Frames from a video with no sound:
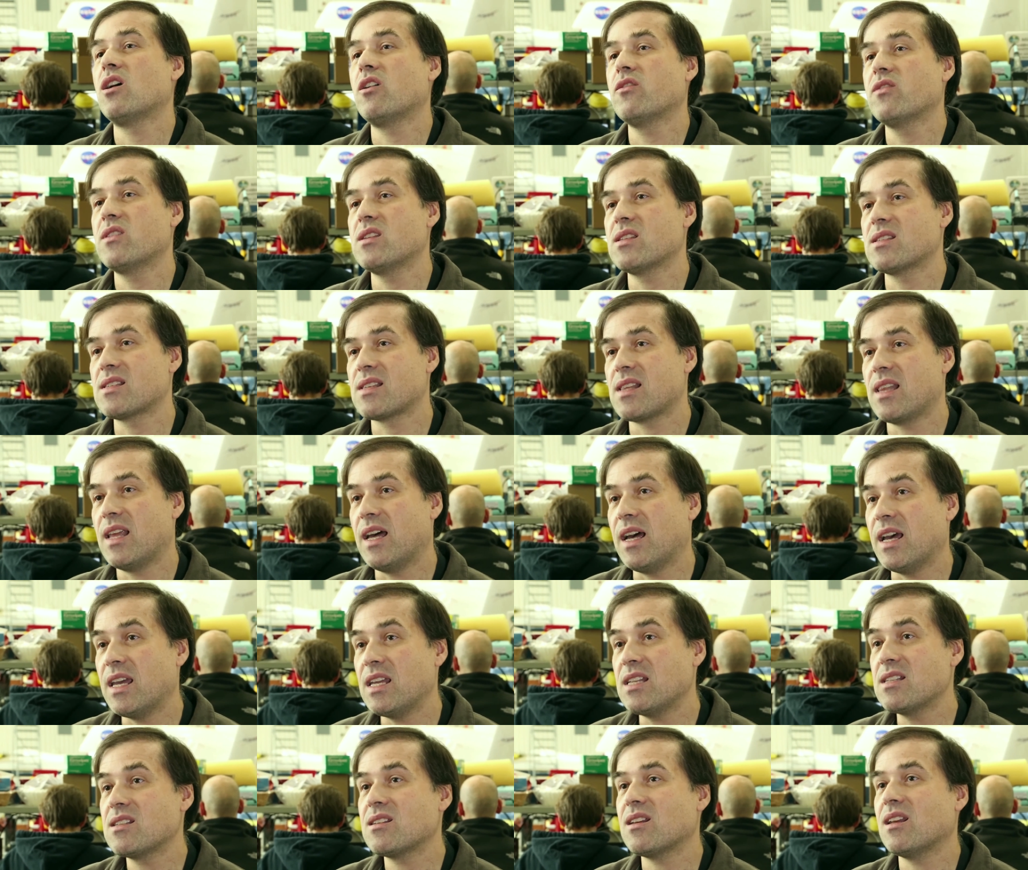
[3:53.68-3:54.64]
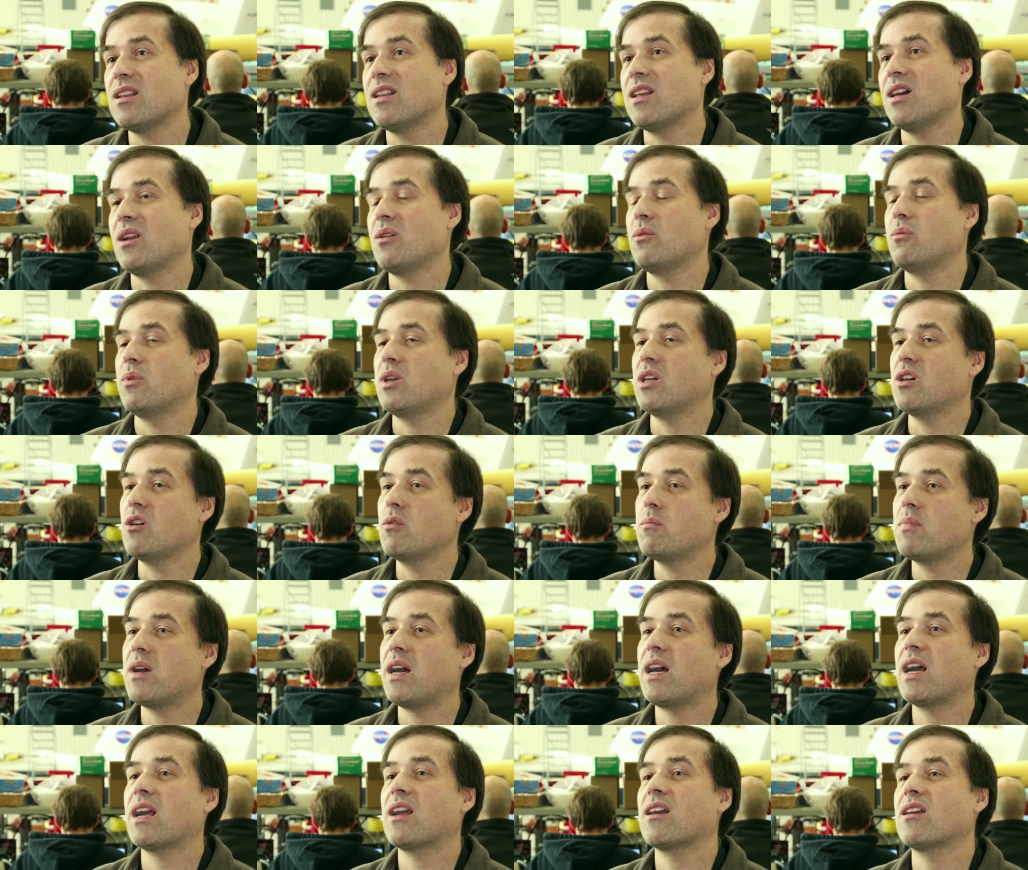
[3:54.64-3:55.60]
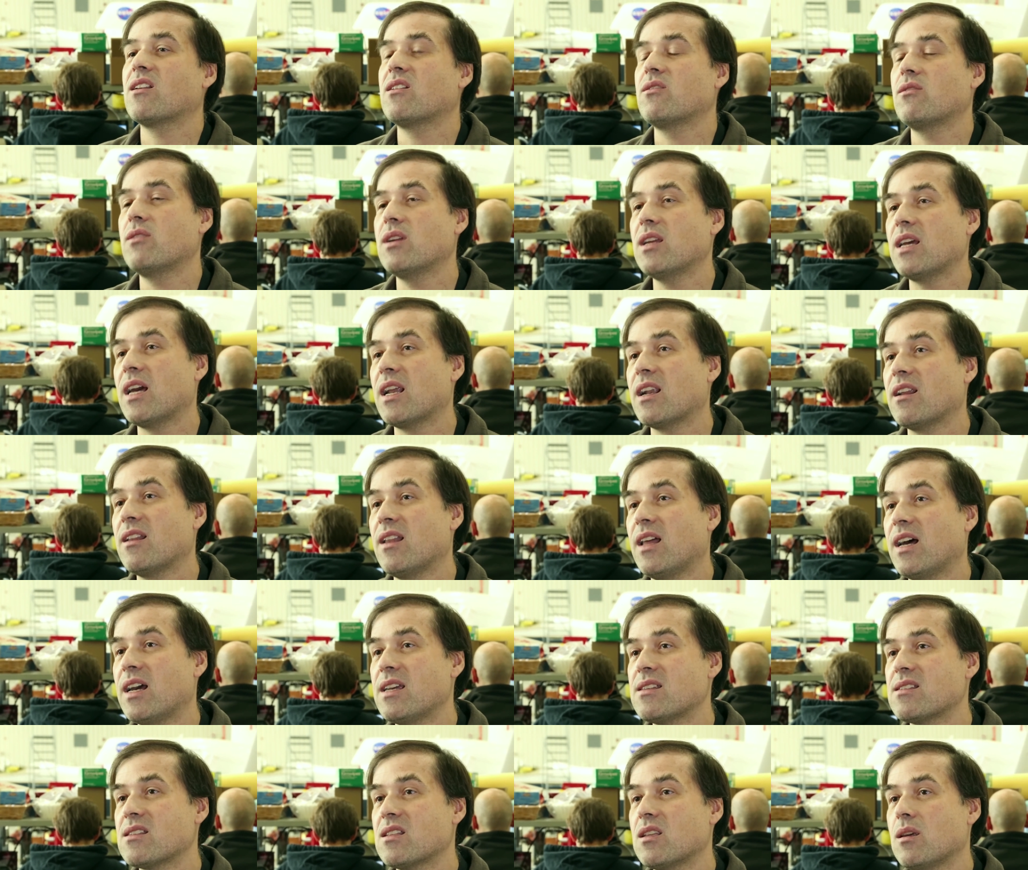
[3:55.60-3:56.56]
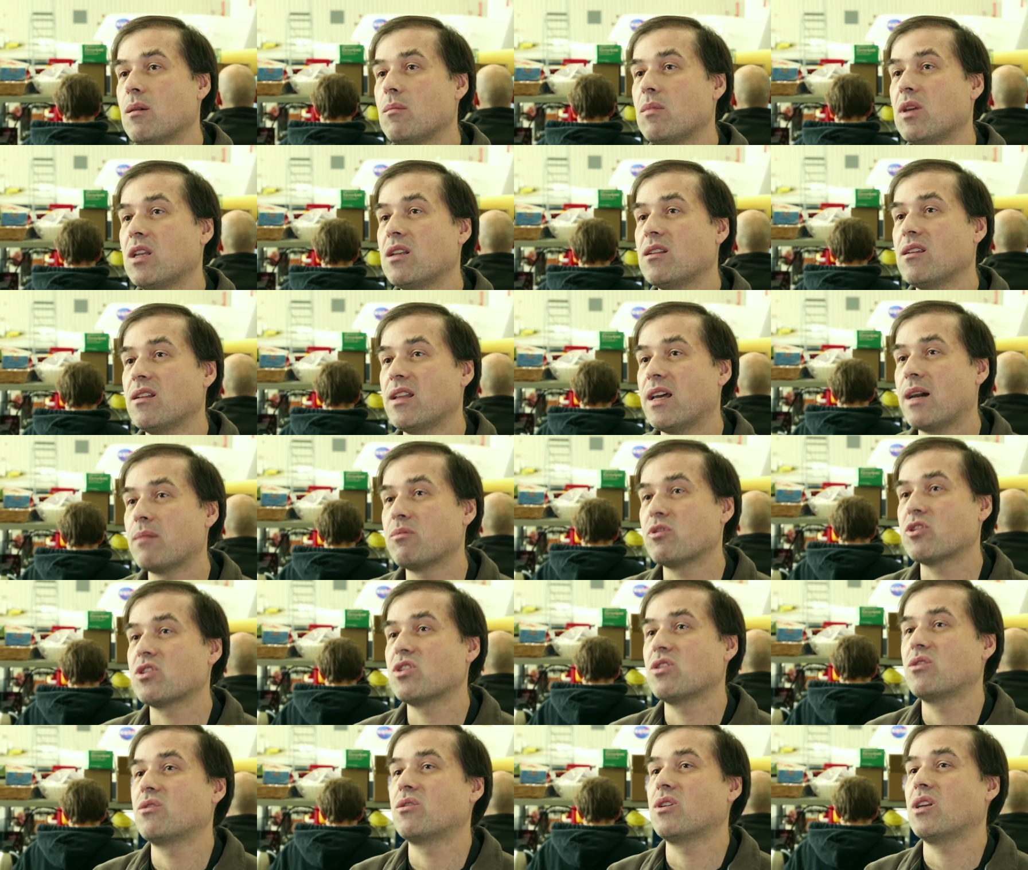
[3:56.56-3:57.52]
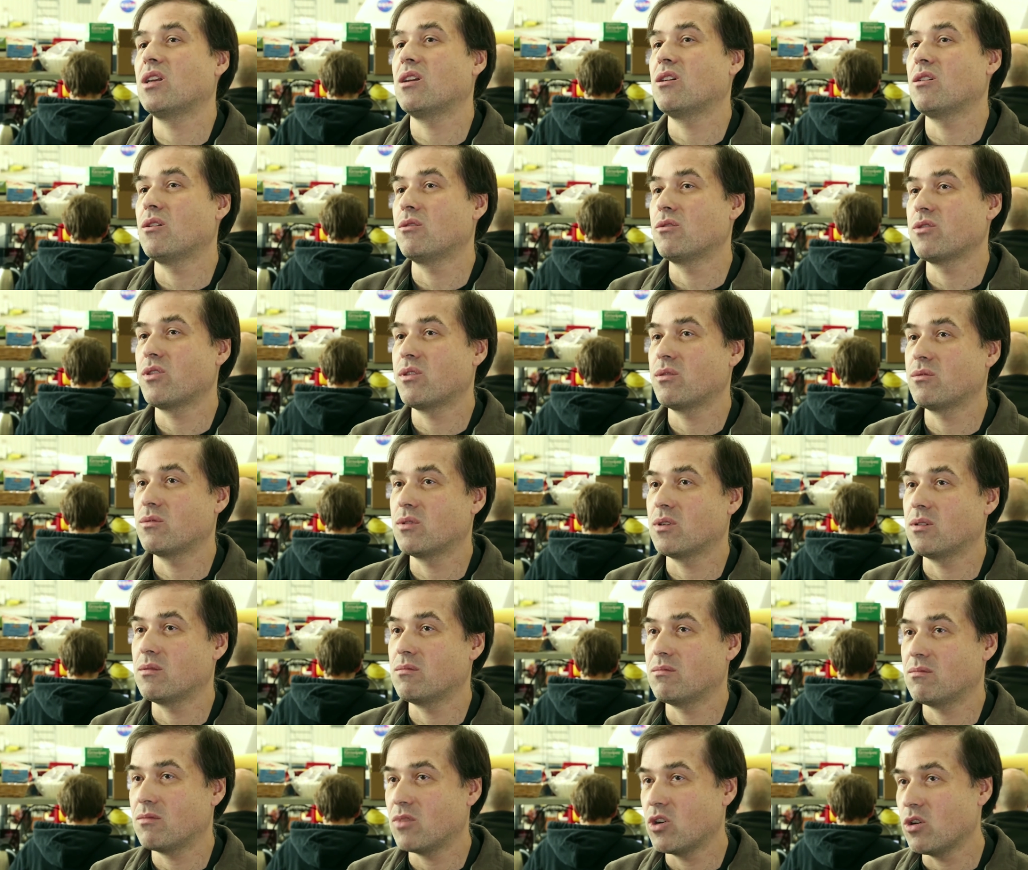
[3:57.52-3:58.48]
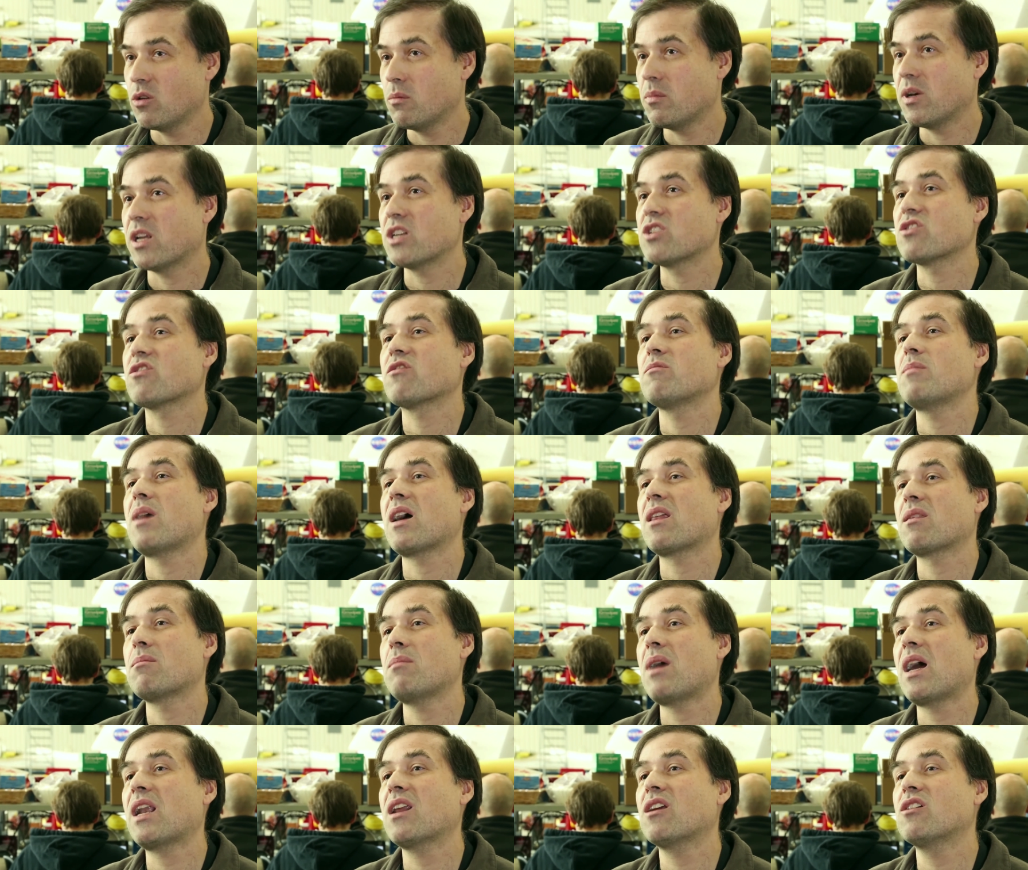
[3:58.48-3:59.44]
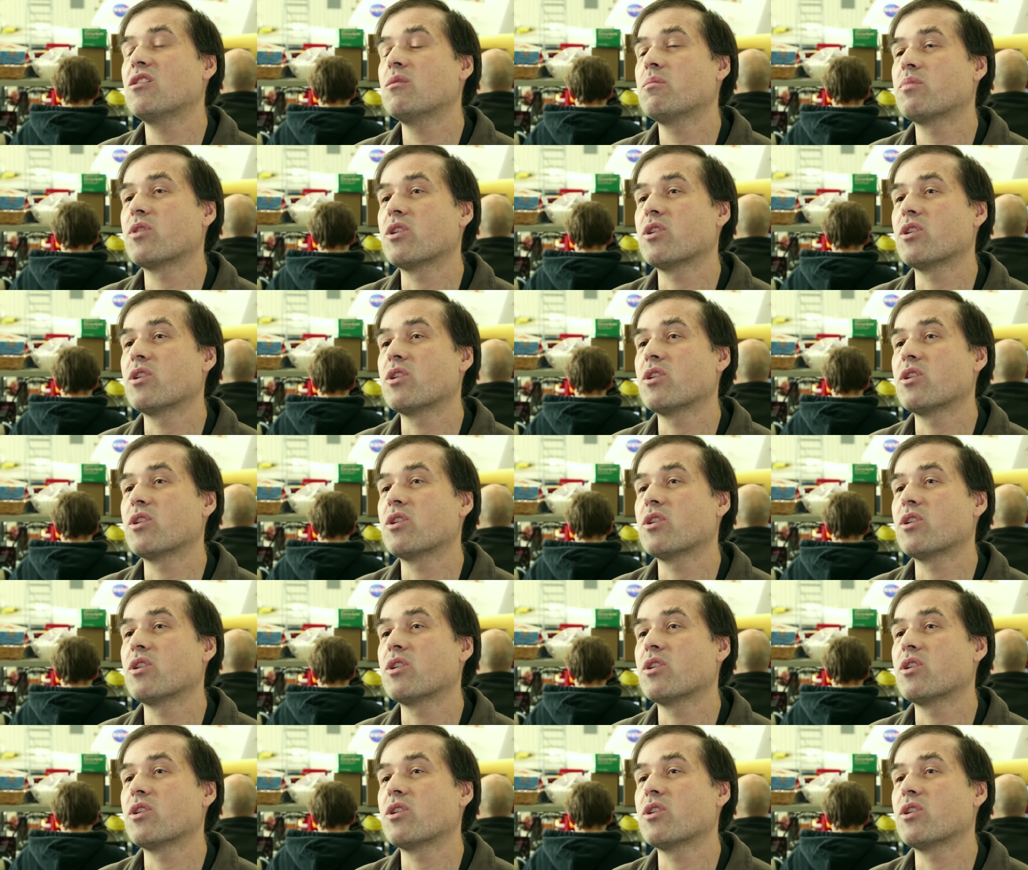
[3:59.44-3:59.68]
of this light, and then we go back and reanalyze them in the laboratory, go through a whole bunch of mathematical